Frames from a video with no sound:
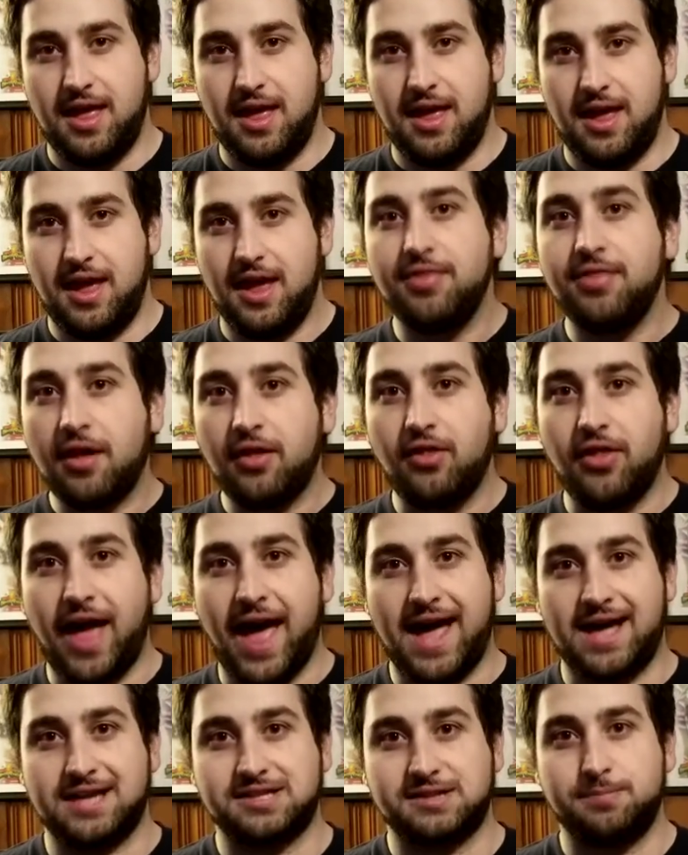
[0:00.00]
And the
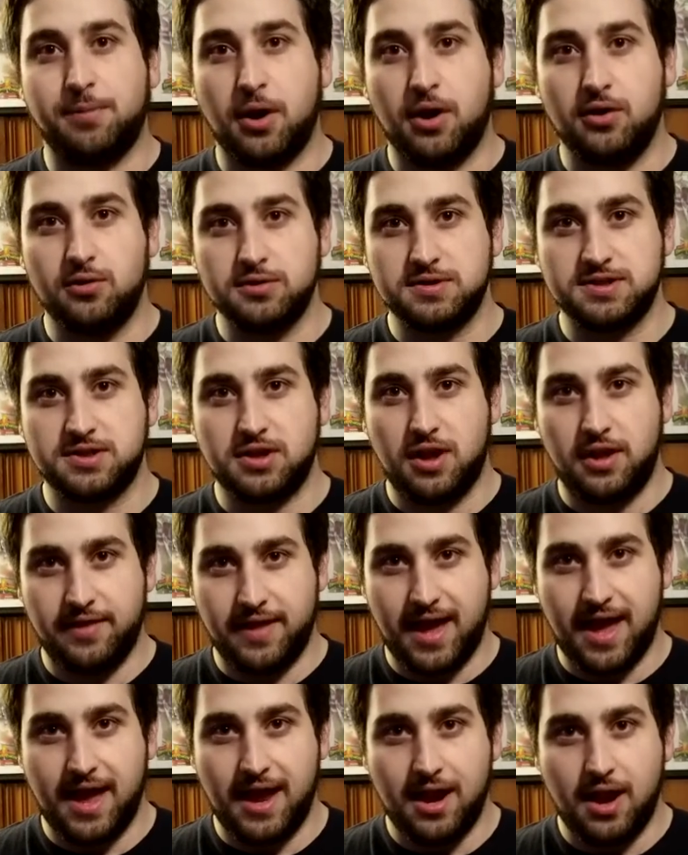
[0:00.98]
last post on
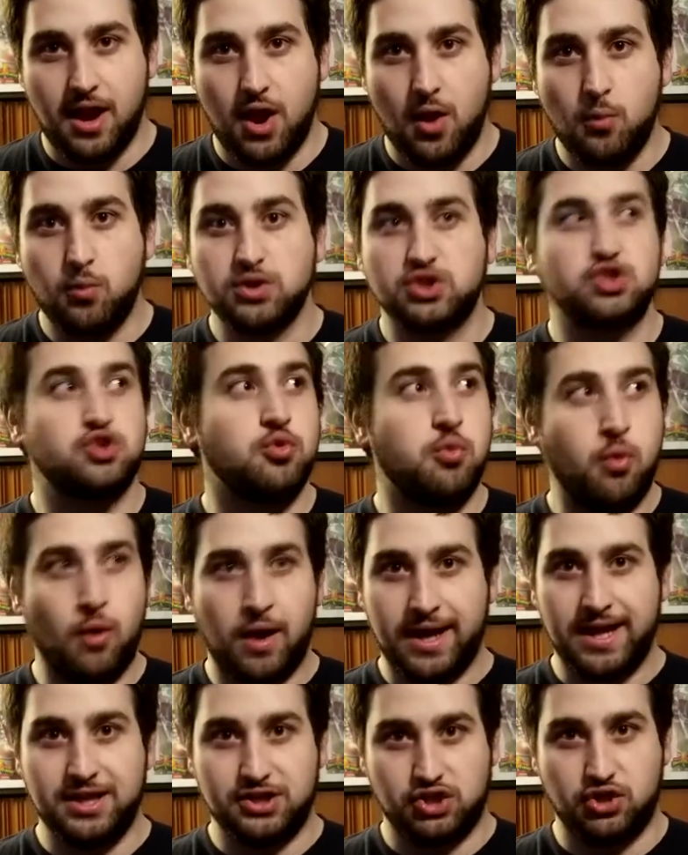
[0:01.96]
that was
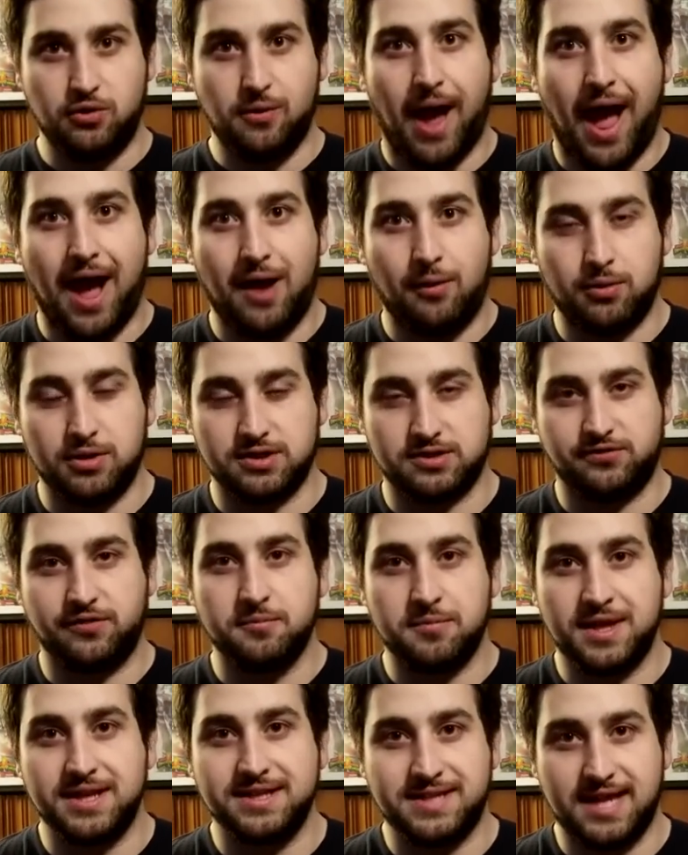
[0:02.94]
twenty-two hours
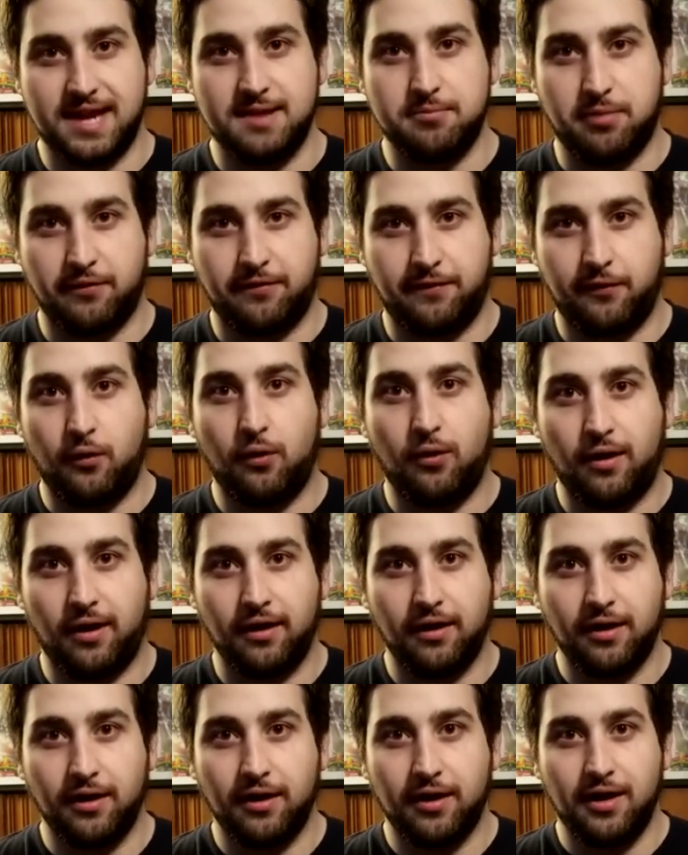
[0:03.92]
from the day
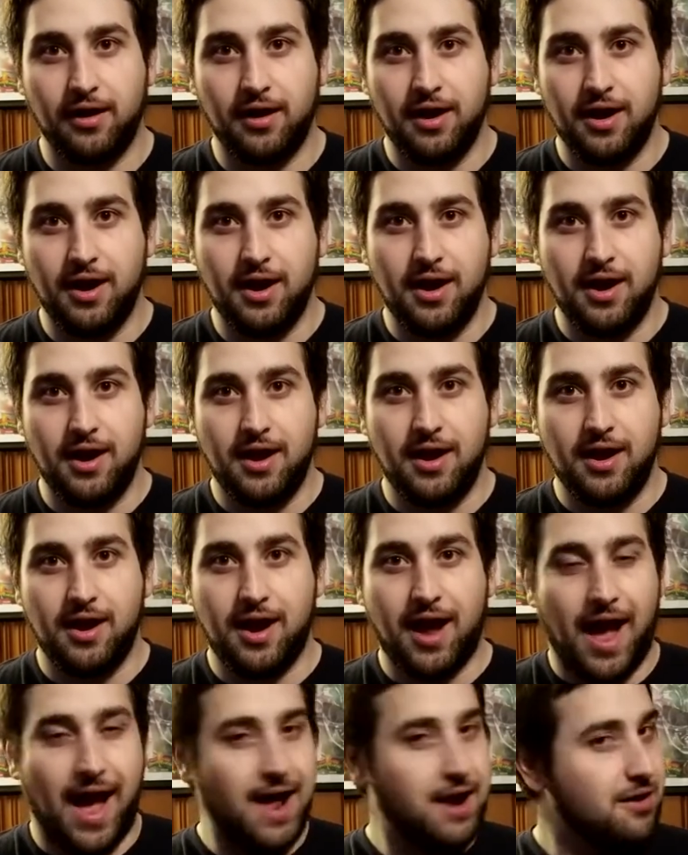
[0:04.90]
before.
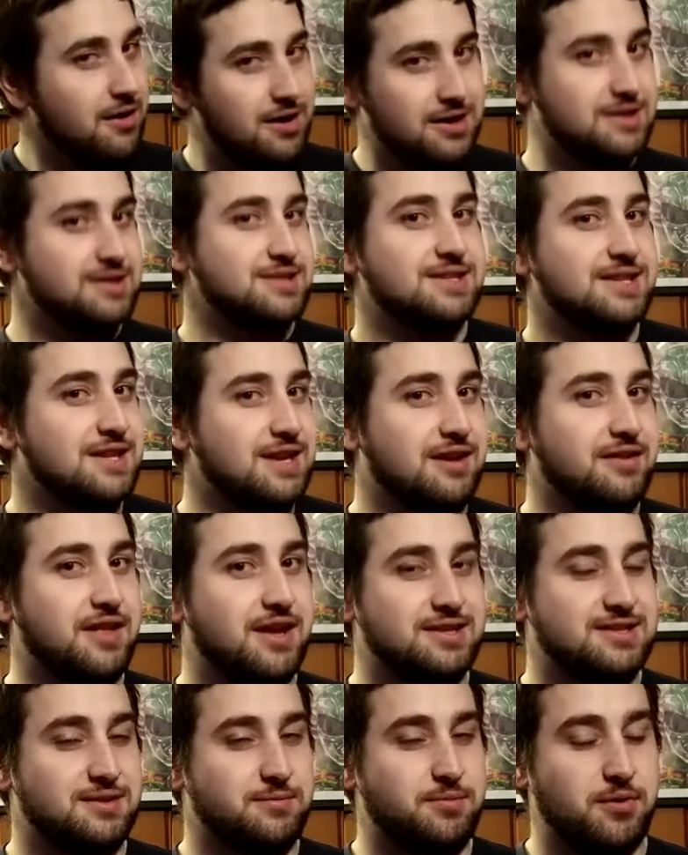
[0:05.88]
I don't understand how
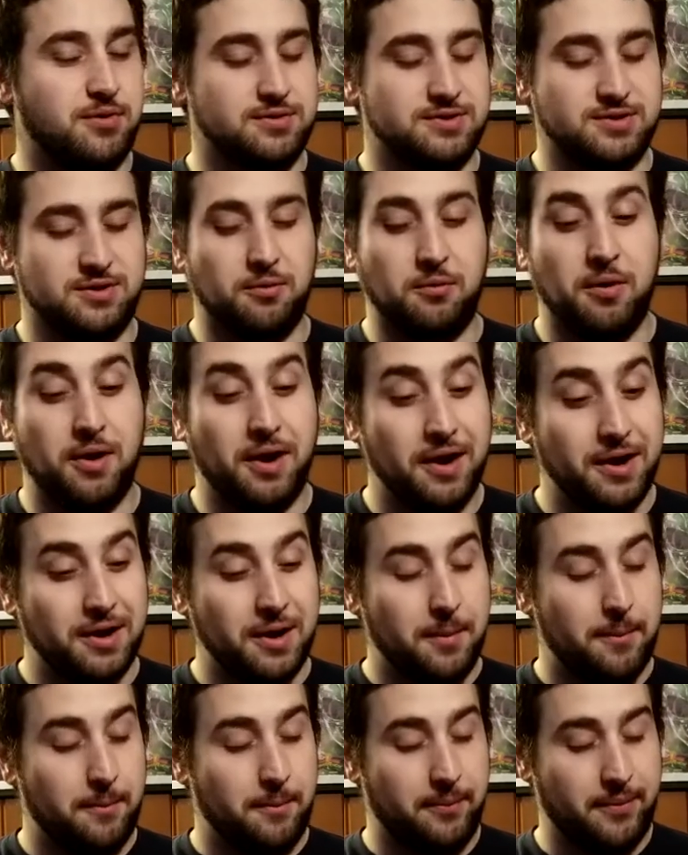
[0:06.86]
that's supposed to
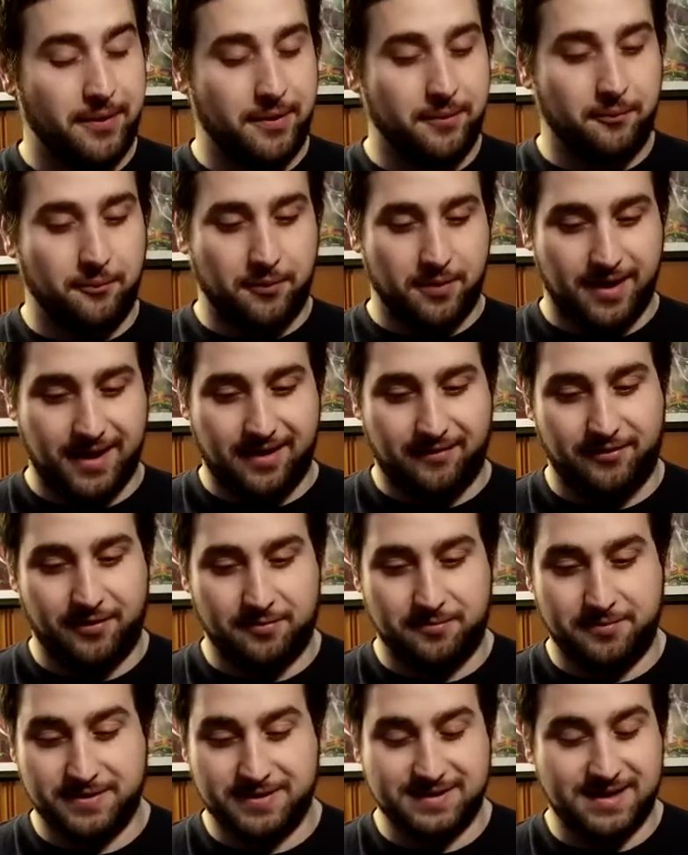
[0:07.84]
work, but
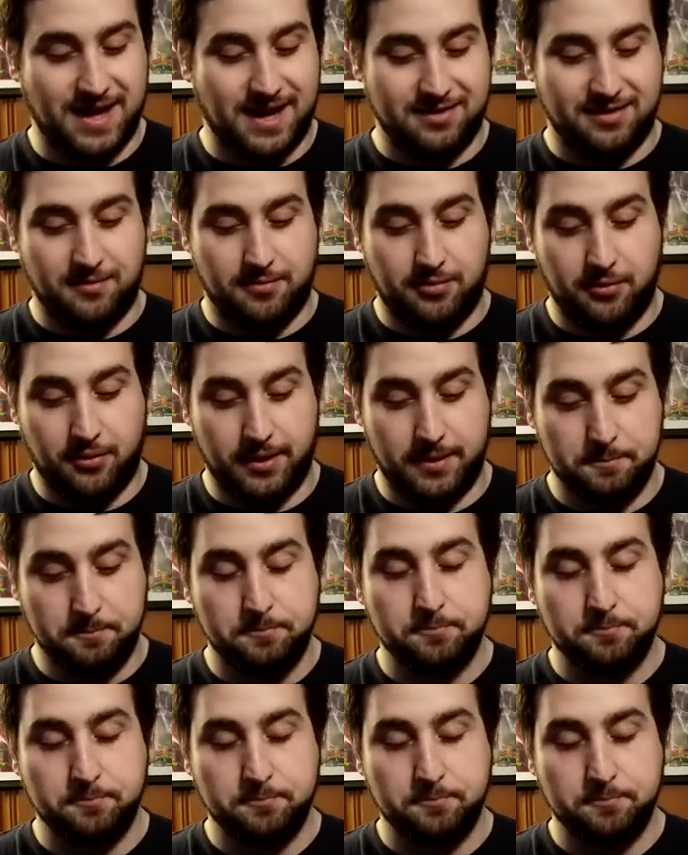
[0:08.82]
whatever, beside the point.